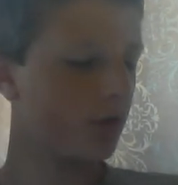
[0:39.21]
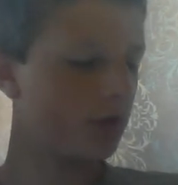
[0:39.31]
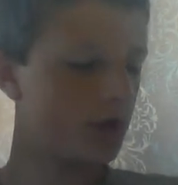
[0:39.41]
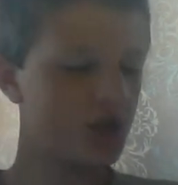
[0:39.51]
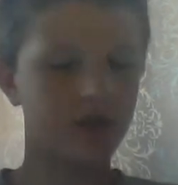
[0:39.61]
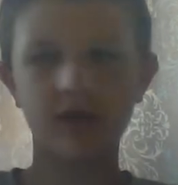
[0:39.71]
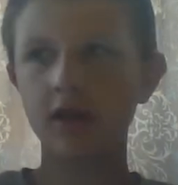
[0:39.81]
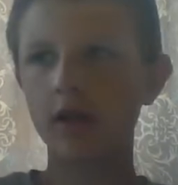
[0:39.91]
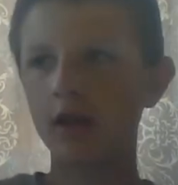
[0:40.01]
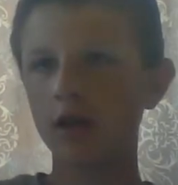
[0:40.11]
they just
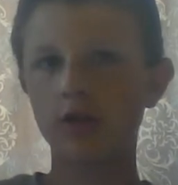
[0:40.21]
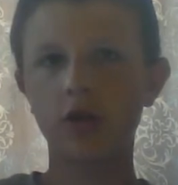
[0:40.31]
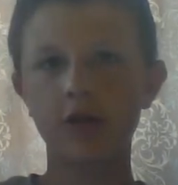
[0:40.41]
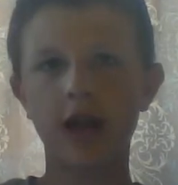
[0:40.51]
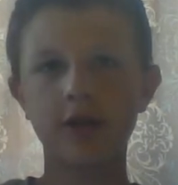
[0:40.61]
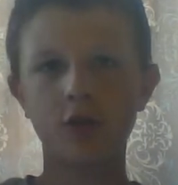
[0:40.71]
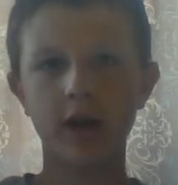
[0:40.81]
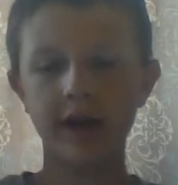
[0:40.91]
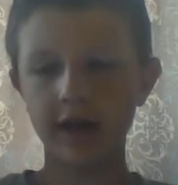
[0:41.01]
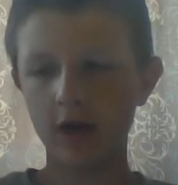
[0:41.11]
turned on the
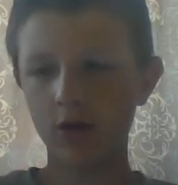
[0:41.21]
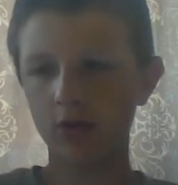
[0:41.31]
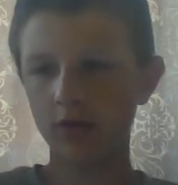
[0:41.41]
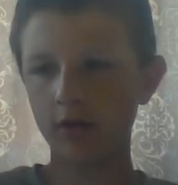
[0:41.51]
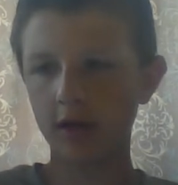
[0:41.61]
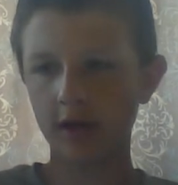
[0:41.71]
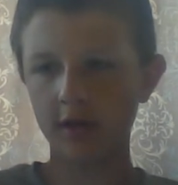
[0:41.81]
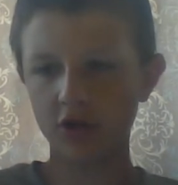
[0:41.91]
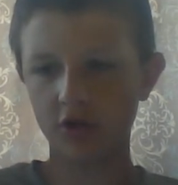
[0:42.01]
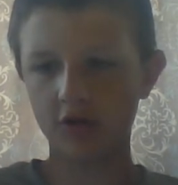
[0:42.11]
radio and then
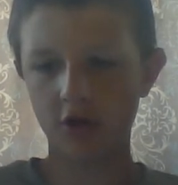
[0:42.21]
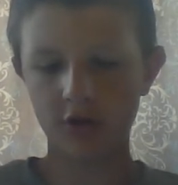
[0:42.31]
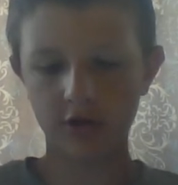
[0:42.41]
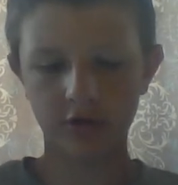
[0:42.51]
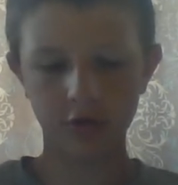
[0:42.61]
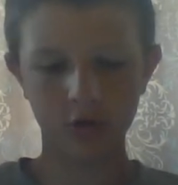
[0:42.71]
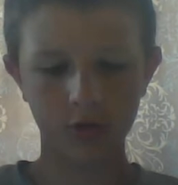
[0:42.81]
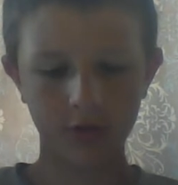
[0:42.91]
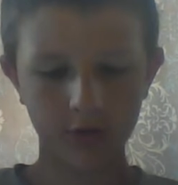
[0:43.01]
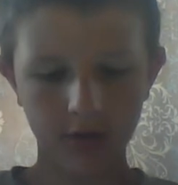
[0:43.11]
they just turned it
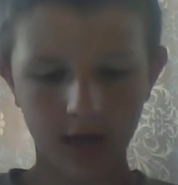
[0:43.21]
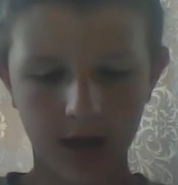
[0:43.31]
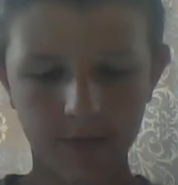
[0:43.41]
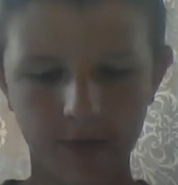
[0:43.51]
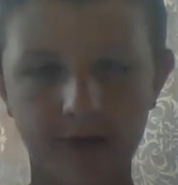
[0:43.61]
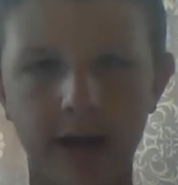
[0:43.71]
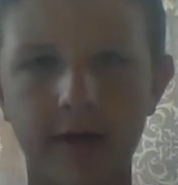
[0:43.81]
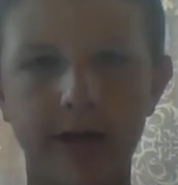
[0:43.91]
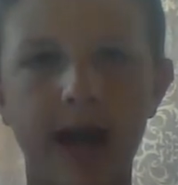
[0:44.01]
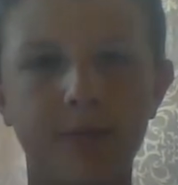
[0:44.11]
to the
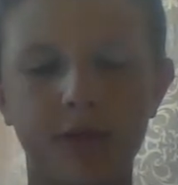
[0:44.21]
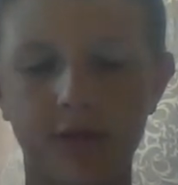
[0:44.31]
siren on